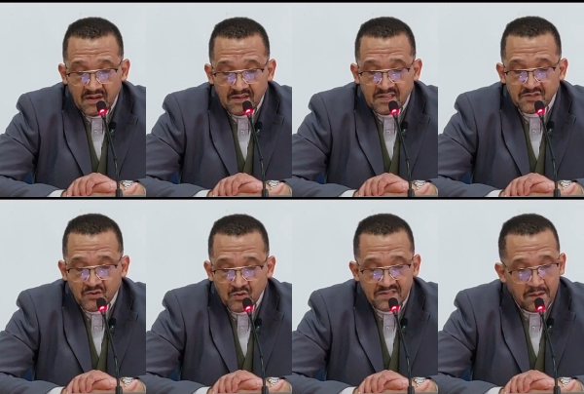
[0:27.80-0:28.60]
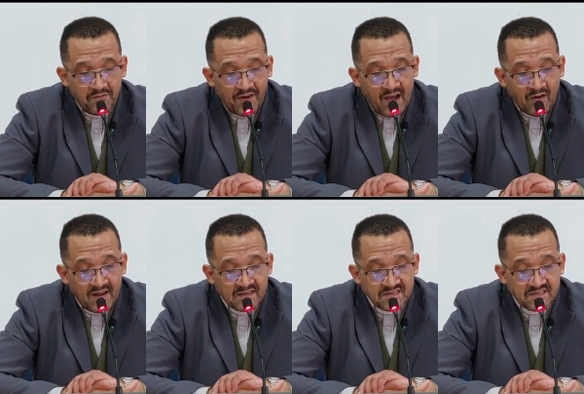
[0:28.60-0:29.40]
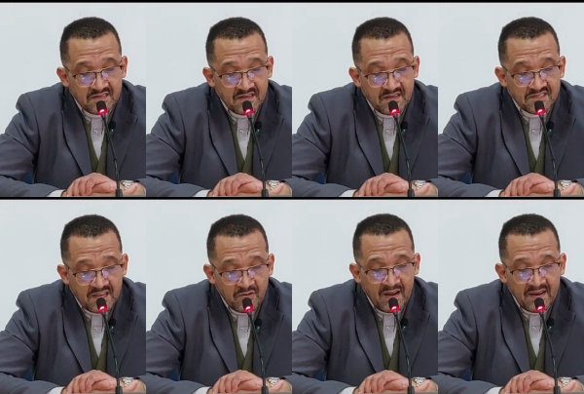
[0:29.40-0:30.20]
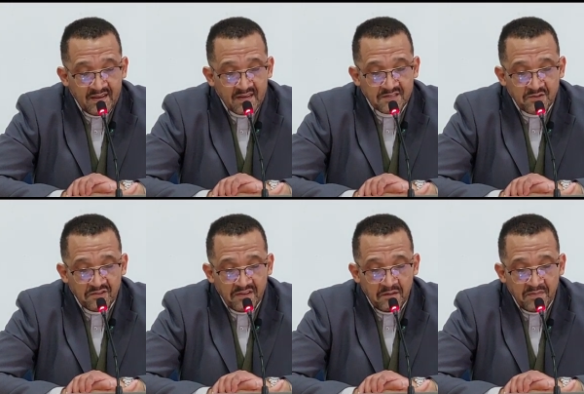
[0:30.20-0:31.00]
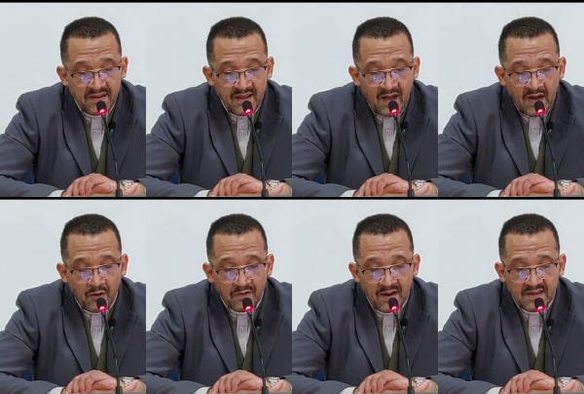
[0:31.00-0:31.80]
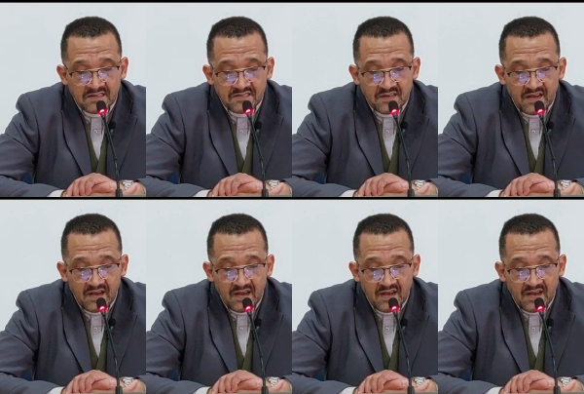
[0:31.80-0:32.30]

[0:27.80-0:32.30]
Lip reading: This gruesome violence circulating in social media outlets